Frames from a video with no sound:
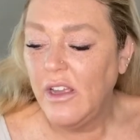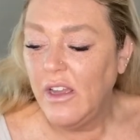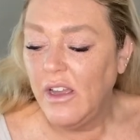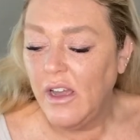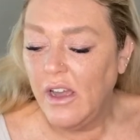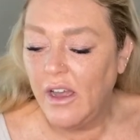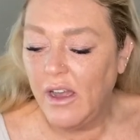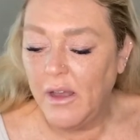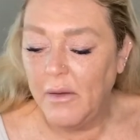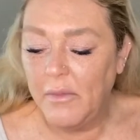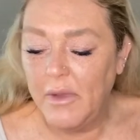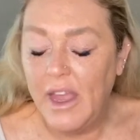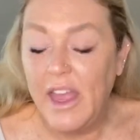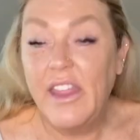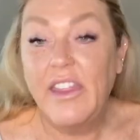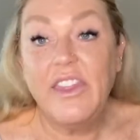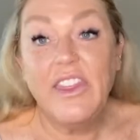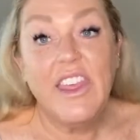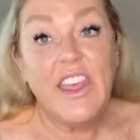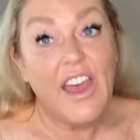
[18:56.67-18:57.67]

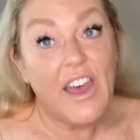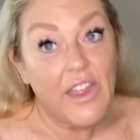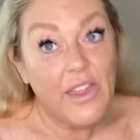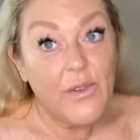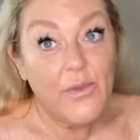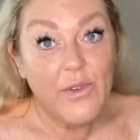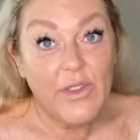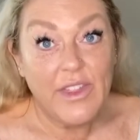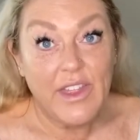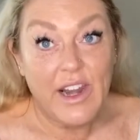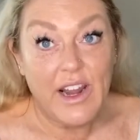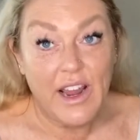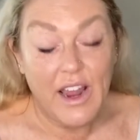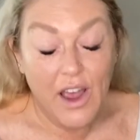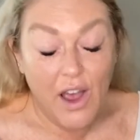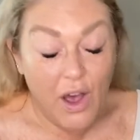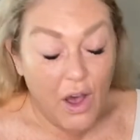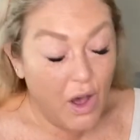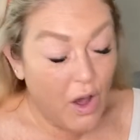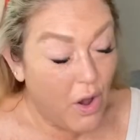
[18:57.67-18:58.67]
And the other one that I
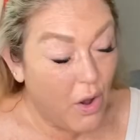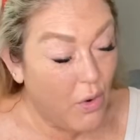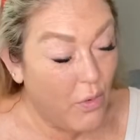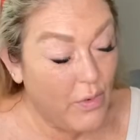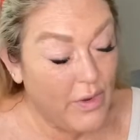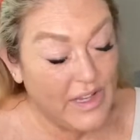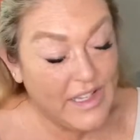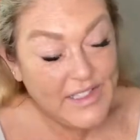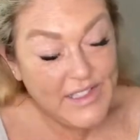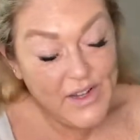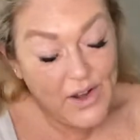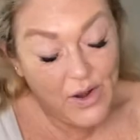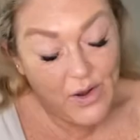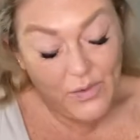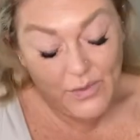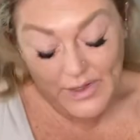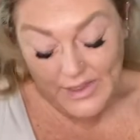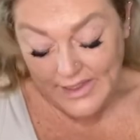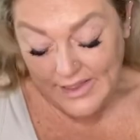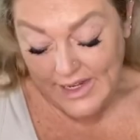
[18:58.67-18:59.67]
always
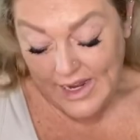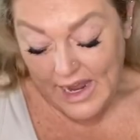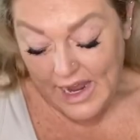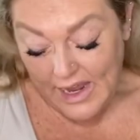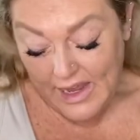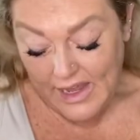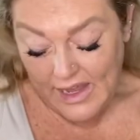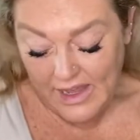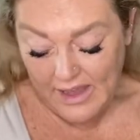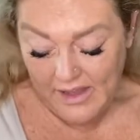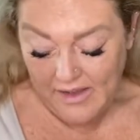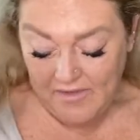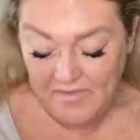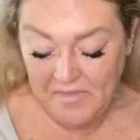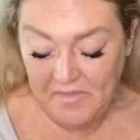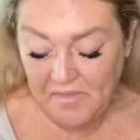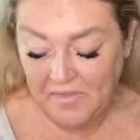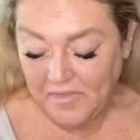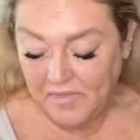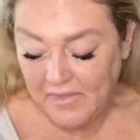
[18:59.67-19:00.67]
take
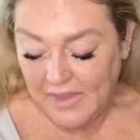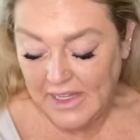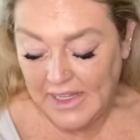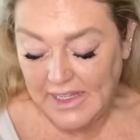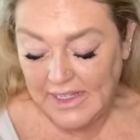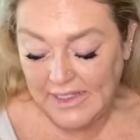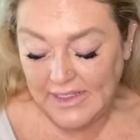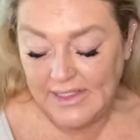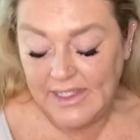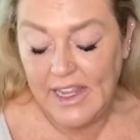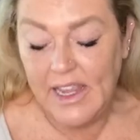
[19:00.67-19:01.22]
is